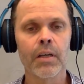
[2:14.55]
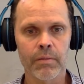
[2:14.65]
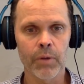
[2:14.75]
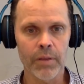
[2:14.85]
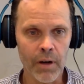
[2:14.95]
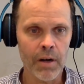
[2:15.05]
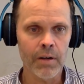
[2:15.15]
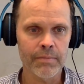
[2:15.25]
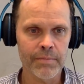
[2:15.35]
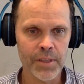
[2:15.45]
with
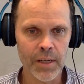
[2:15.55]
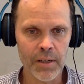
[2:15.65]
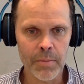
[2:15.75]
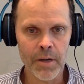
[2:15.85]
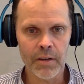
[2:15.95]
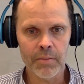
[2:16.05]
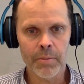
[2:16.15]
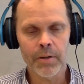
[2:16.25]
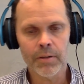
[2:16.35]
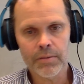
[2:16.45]
our standard model of
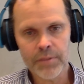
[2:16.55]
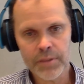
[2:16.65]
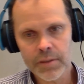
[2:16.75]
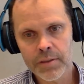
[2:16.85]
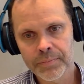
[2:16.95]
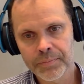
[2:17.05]
particle physics.